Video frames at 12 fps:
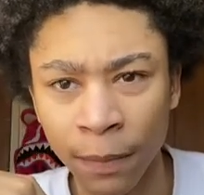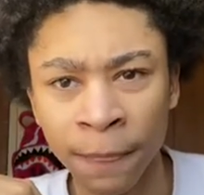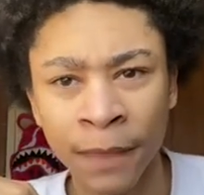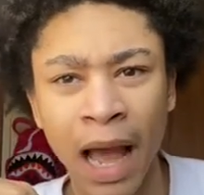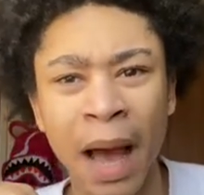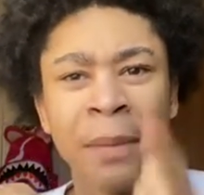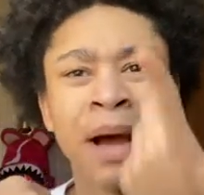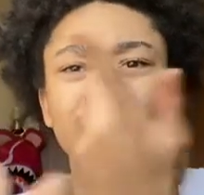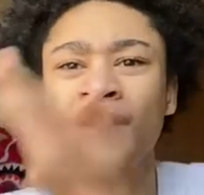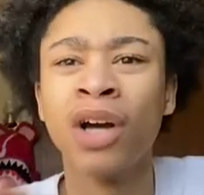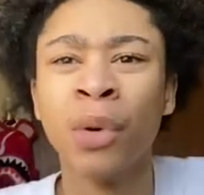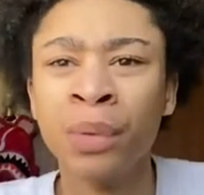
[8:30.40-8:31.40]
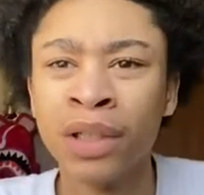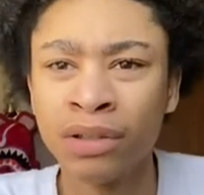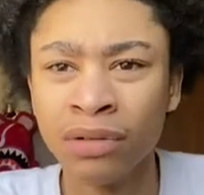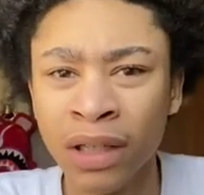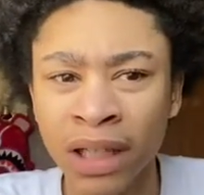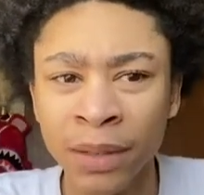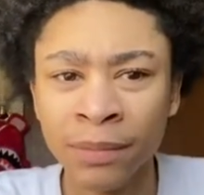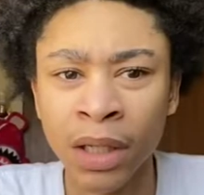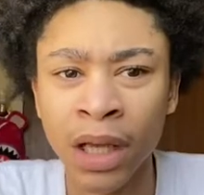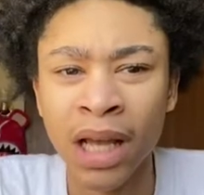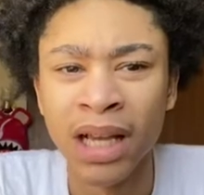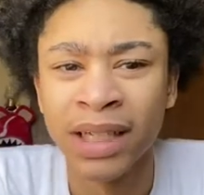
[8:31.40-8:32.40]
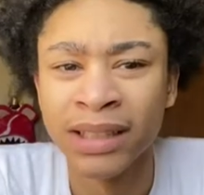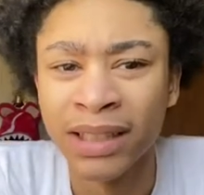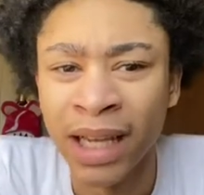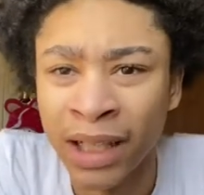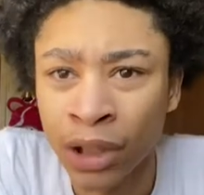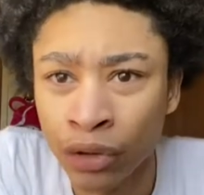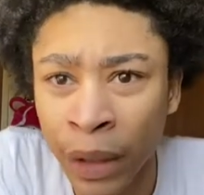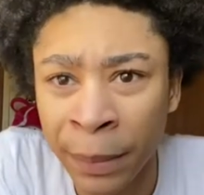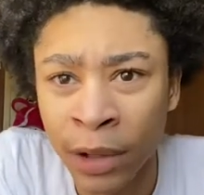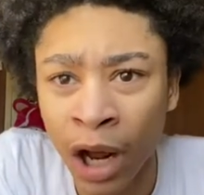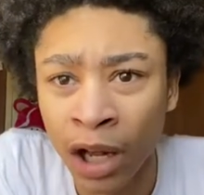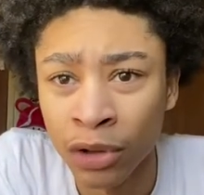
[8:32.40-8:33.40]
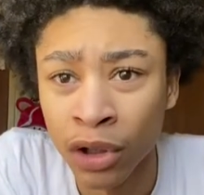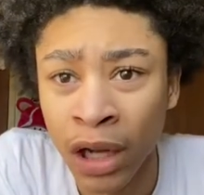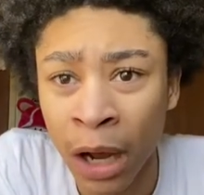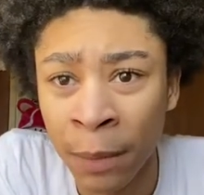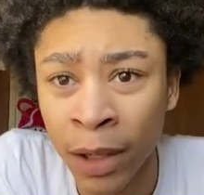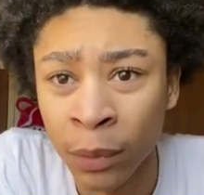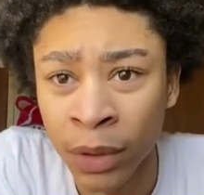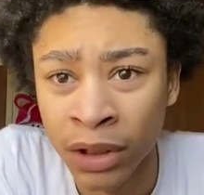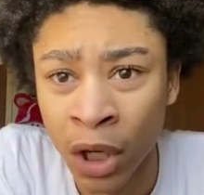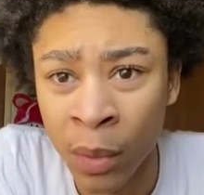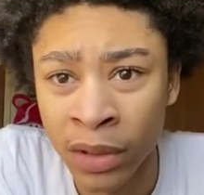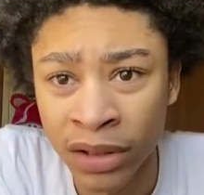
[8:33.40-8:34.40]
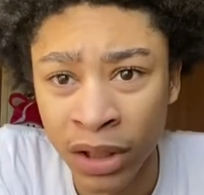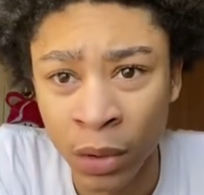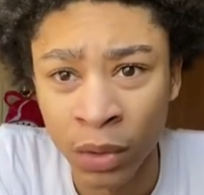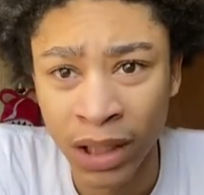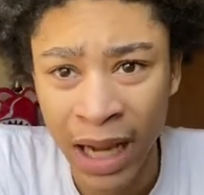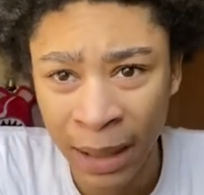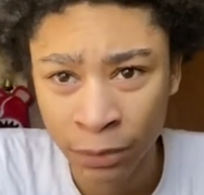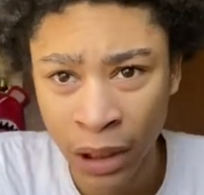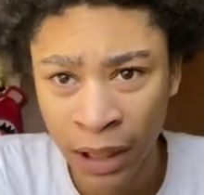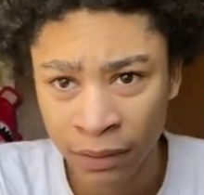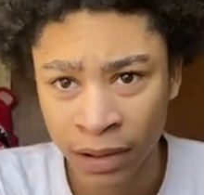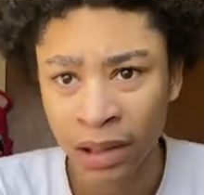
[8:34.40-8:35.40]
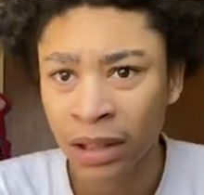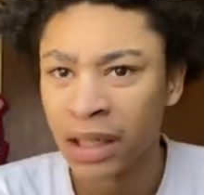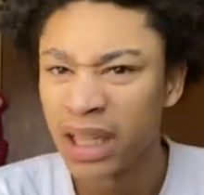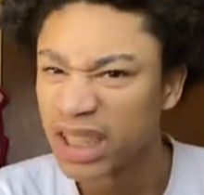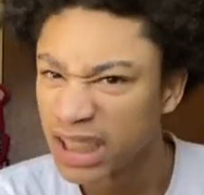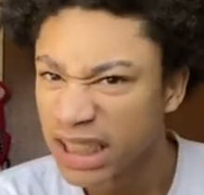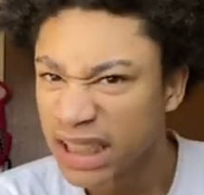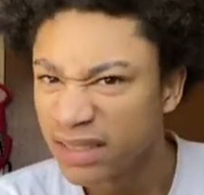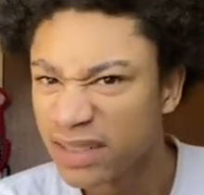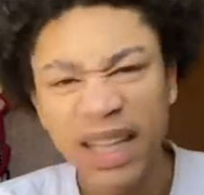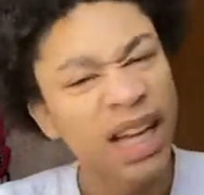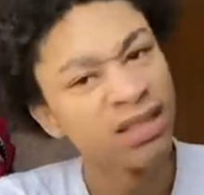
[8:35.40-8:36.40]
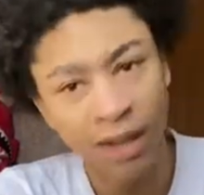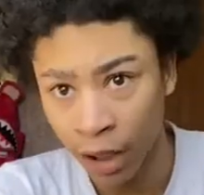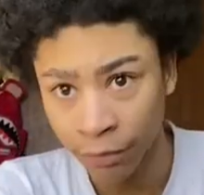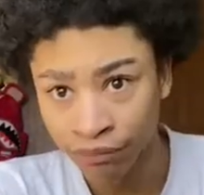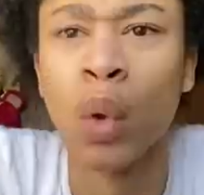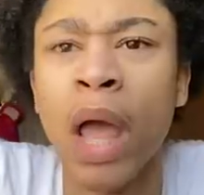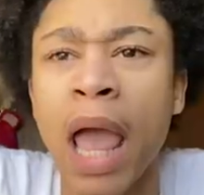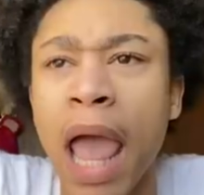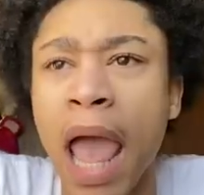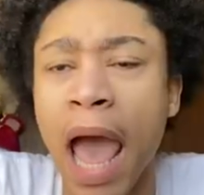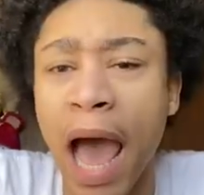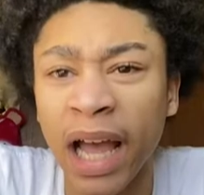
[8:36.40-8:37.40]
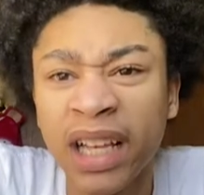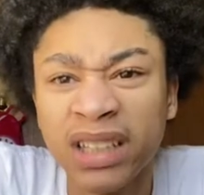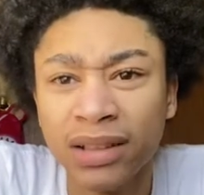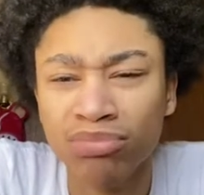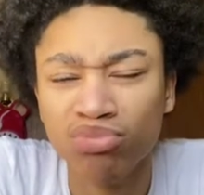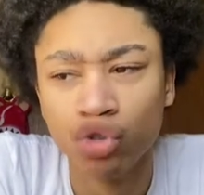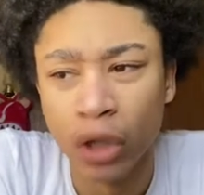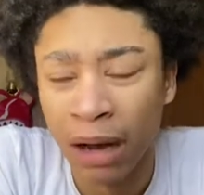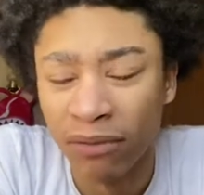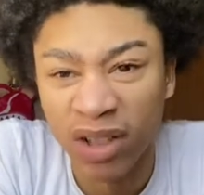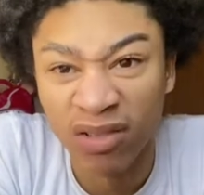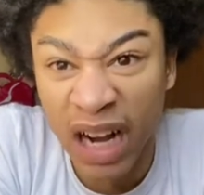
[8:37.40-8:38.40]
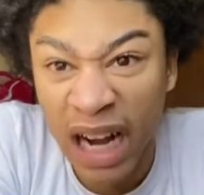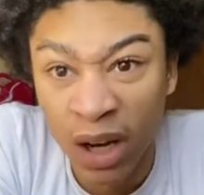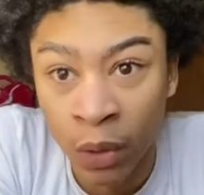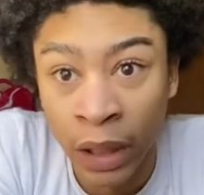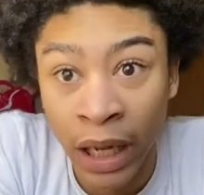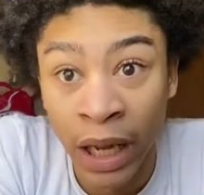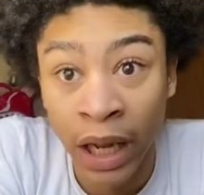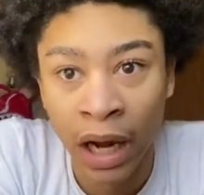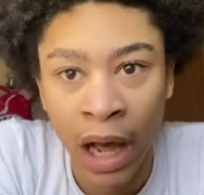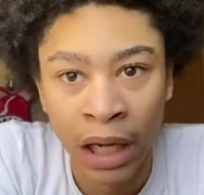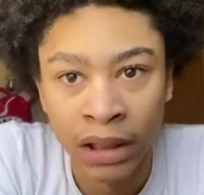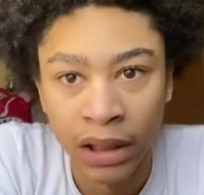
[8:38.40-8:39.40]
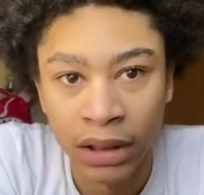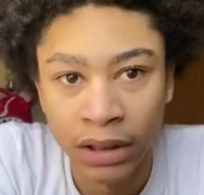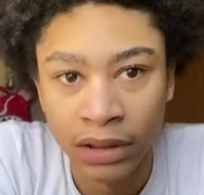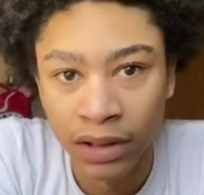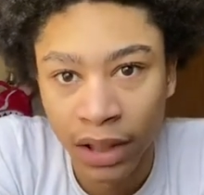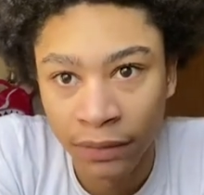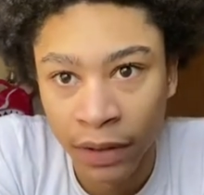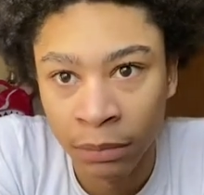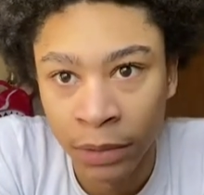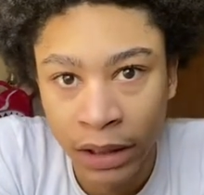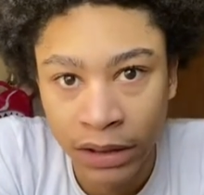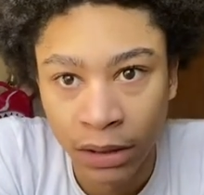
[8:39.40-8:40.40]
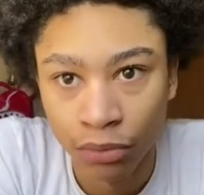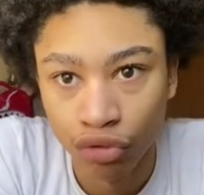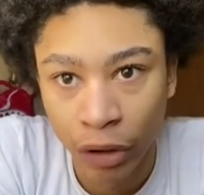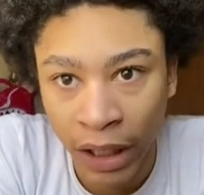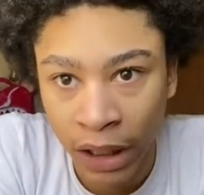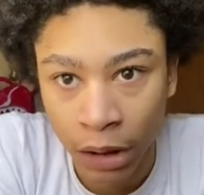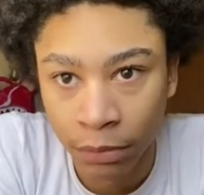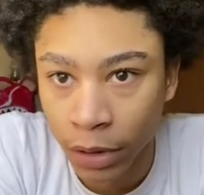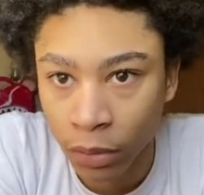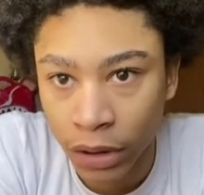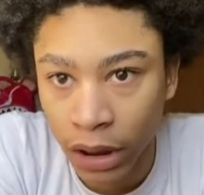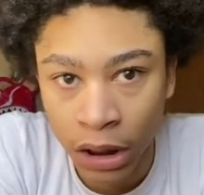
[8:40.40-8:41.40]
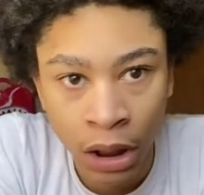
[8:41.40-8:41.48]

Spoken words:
I'm gonna have to go in the crib and stay in the crib, look out my window until the cab driver leaves. Like, no. I'm driving around and I just give him like some random building.